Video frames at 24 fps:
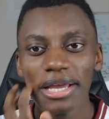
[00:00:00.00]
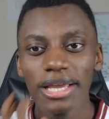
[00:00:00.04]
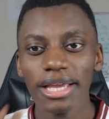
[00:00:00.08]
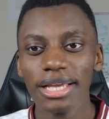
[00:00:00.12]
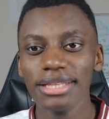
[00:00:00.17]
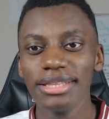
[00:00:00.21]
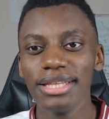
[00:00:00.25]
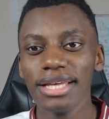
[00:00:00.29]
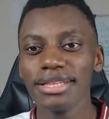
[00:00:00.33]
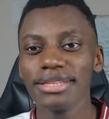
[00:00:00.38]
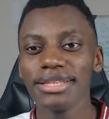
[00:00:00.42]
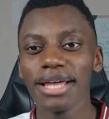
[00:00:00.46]
He
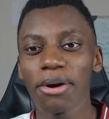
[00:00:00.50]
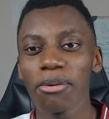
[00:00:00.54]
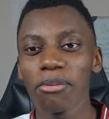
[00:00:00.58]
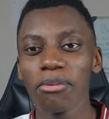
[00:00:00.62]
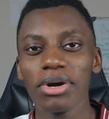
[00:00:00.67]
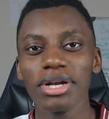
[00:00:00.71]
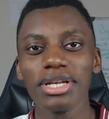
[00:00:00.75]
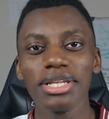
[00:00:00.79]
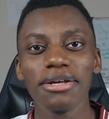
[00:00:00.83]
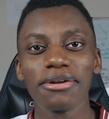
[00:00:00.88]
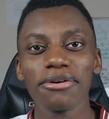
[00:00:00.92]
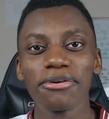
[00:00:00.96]
did that
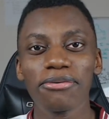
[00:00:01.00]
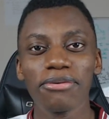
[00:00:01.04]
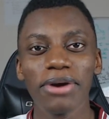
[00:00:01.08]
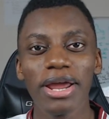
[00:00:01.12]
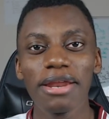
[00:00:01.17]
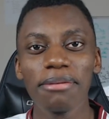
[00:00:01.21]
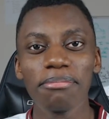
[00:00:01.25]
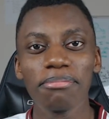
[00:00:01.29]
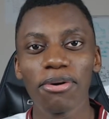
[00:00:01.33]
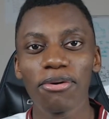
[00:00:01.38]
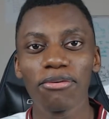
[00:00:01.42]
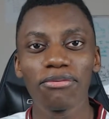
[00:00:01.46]
one little
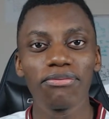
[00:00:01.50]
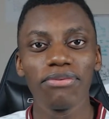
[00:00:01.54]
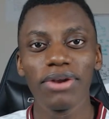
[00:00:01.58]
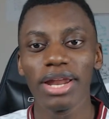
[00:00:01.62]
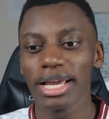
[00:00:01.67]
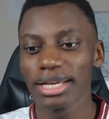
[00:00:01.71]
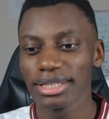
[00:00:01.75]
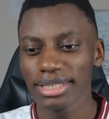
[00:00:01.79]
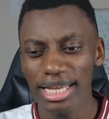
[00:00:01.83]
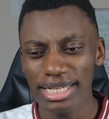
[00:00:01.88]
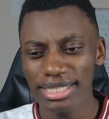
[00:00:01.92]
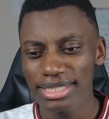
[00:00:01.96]
rainbow
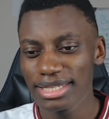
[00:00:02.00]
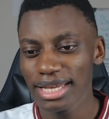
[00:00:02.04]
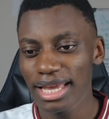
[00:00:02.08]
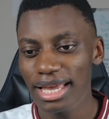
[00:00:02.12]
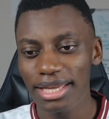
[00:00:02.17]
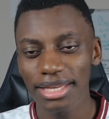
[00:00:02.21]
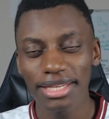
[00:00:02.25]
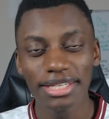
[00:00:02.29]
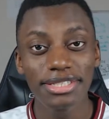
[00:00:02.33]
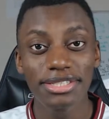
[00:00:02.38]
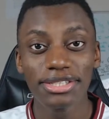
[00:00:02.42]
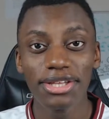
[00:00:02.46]
flick. That's
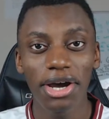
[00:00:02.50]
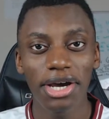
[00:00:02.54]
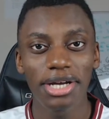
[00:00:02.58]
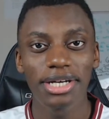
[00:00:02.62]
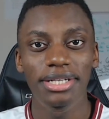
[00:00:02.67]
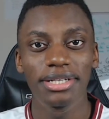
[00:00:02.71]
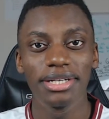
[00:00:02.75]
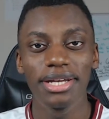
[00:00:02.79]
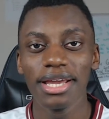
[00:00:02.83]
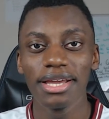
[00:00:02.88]
it. He's done.